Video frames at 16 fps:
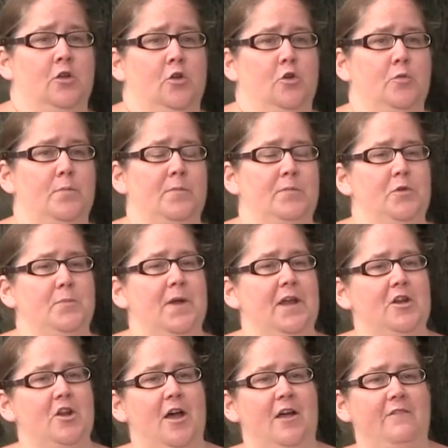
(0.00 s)
whom you
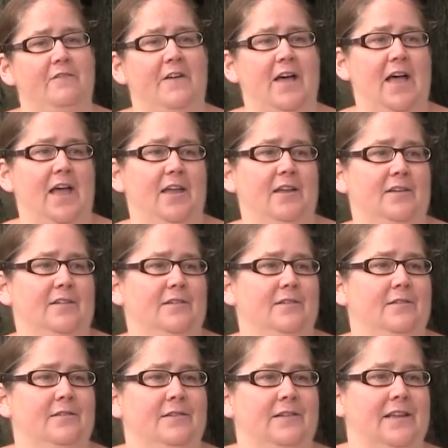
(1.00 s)
might not
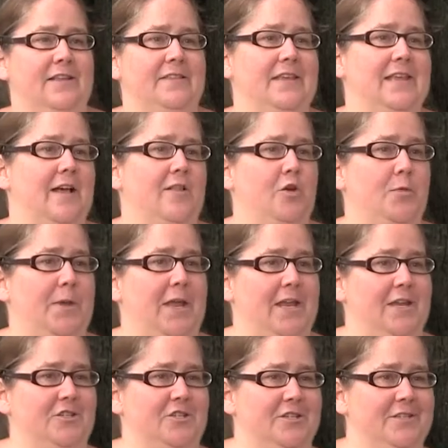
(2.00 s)
find in the yellow
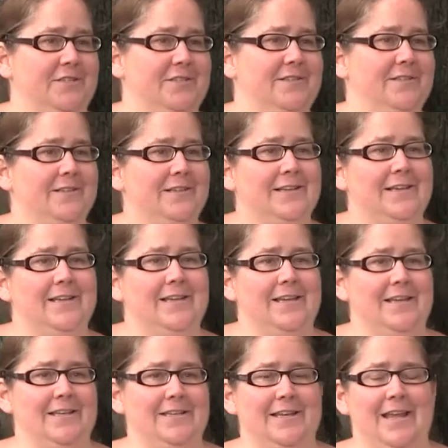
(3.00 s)
pages
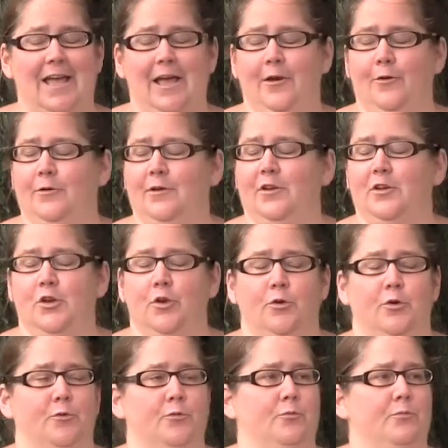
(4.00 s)
in town,
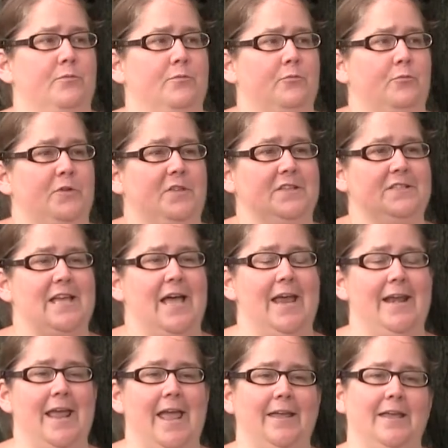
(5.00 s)
or with a
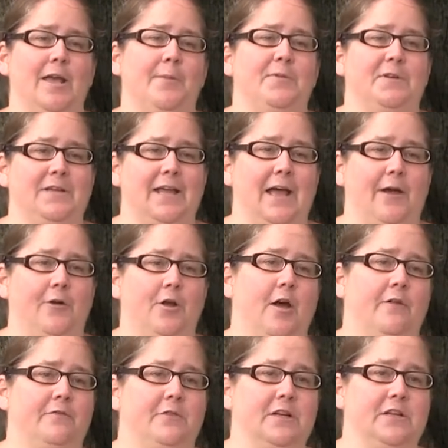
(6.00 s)
sign hanging up in town
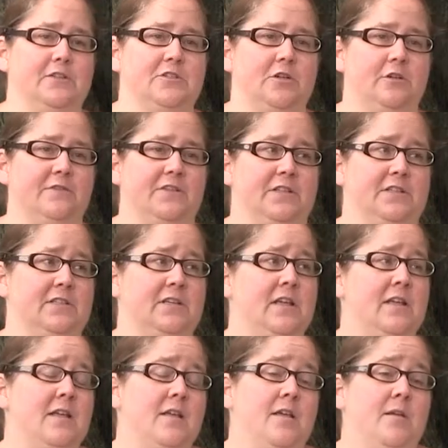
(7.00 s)
offering a service,
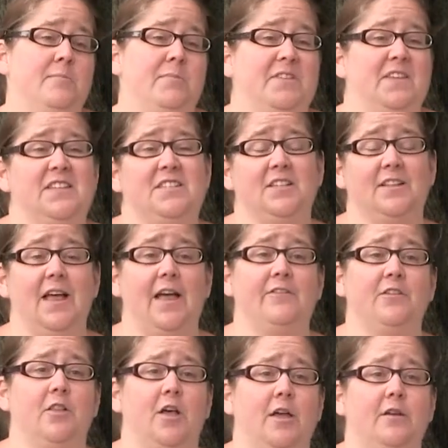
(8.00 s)
but they still
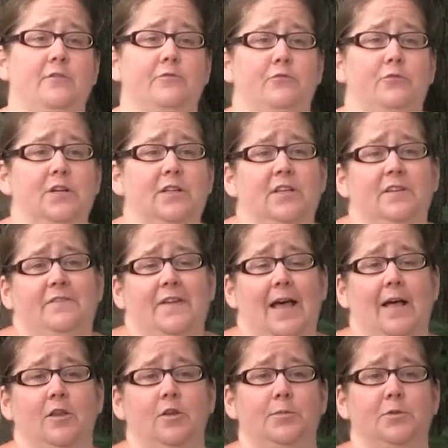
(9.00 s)
have a lot of really
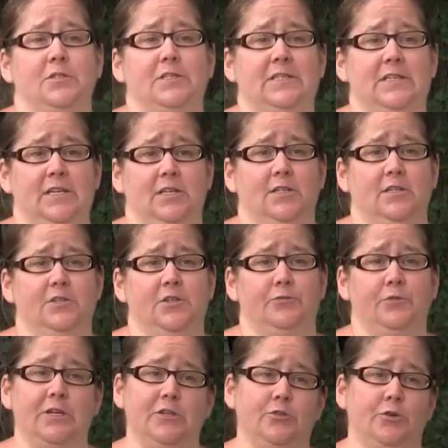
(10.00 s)
valuable skills
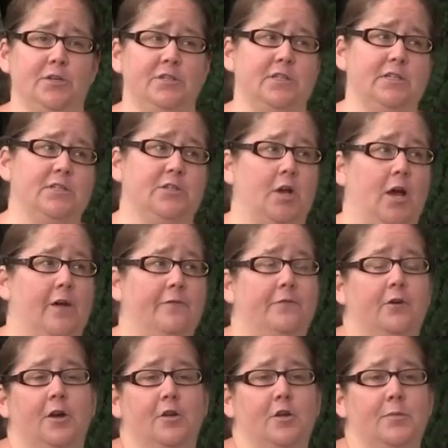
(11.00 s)
and resources to
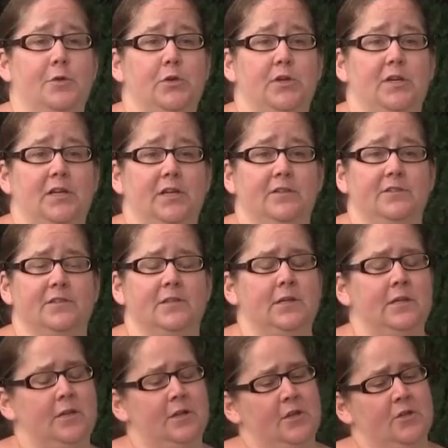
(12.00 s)
offer our communities.
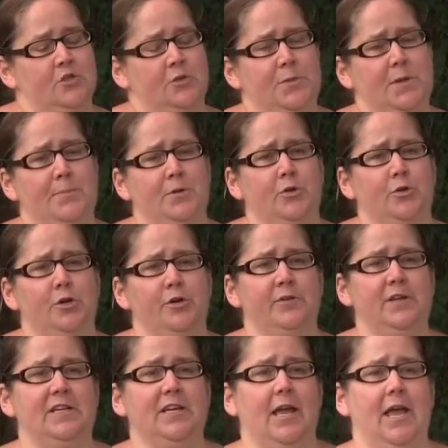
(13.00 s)
So people who are
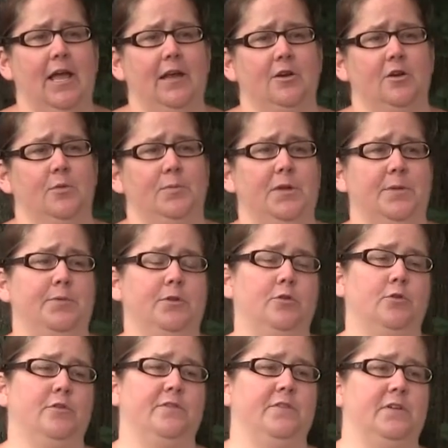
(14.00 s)
retired, people
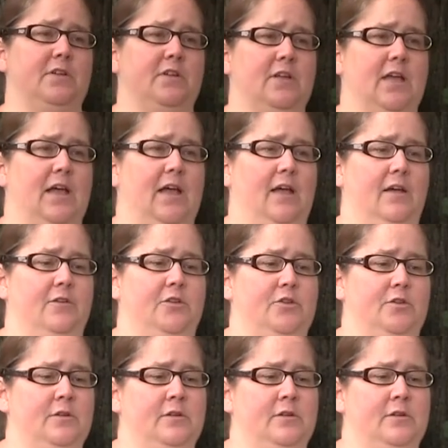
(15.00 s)
who have